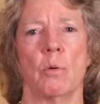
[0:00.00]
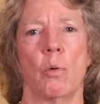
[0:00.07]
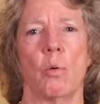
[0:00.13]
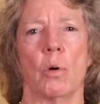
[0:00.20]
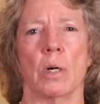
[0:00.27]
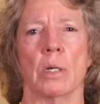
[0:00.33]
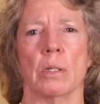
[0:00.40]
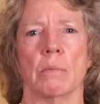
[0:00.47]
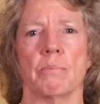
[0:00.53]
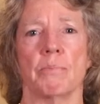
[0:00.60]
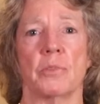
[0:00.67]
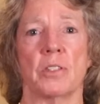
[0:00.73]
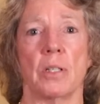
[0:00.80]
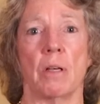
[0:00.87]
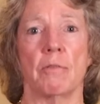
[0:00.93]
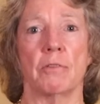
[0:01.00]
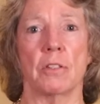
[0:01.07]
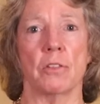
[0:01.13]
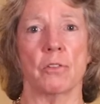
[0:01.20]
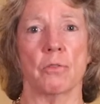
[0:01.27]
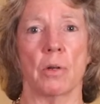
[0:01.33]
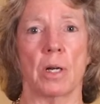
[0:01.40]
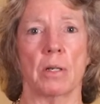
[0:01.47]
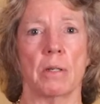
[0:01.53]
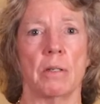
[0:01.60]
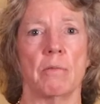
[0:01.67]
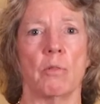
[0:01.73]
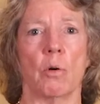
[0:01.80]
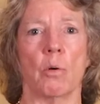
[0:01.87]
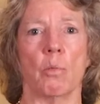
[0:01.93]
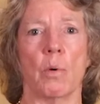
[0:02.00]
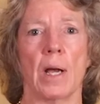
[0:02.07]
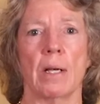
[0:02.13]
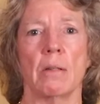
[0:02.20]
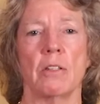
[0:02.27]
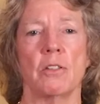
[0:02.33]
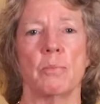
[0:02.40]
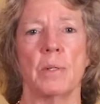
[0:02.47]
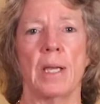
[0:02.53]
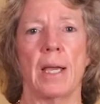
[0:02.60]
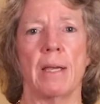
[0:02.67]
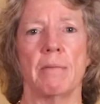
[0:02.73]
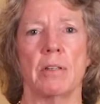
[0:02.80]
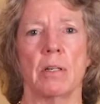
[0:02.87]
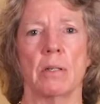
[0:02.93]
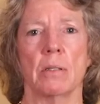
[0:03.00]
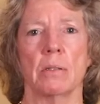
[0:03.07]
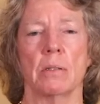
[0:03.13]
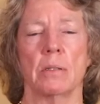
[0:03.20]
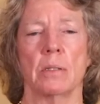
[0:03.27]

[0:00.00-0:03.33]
or self-destructive or reckless behavior,